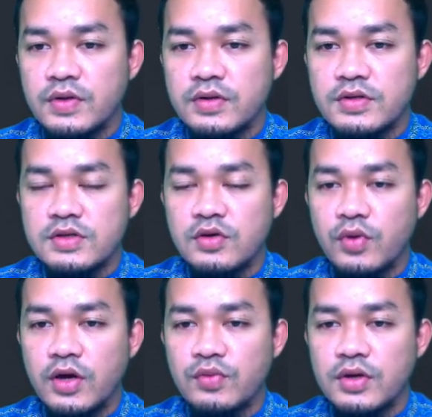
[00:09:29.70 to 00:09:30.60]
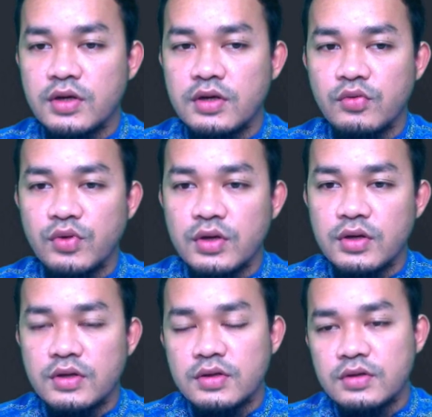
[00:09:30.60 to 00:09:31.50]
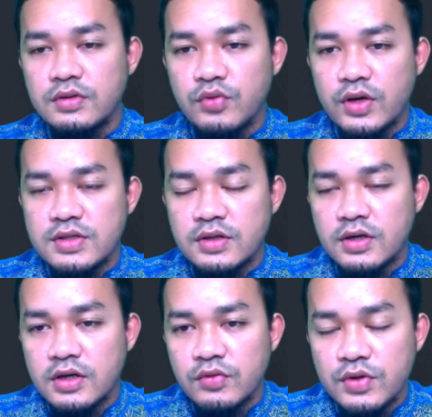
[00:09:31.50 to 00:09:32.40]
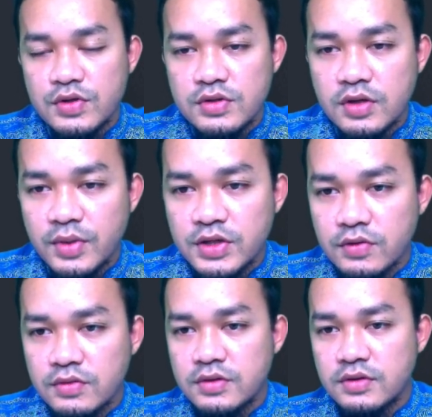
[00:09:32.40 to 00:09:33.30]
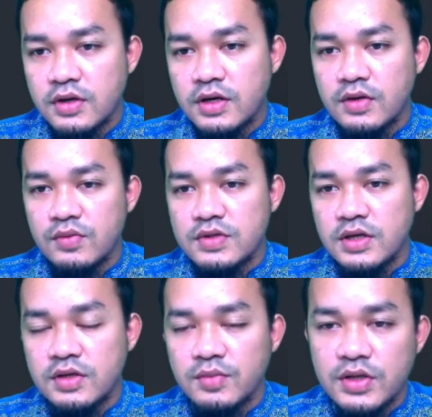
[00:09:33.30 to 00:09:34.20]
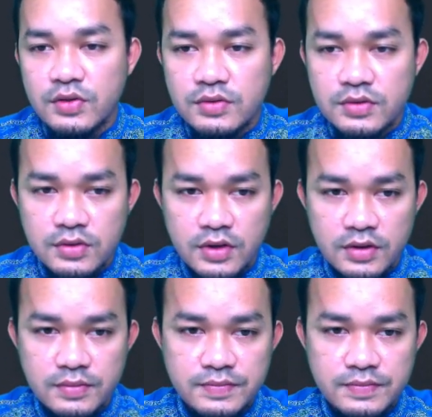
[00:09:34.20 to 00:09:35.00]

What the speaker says: this is the way we use the method, and then we set the method. Okay,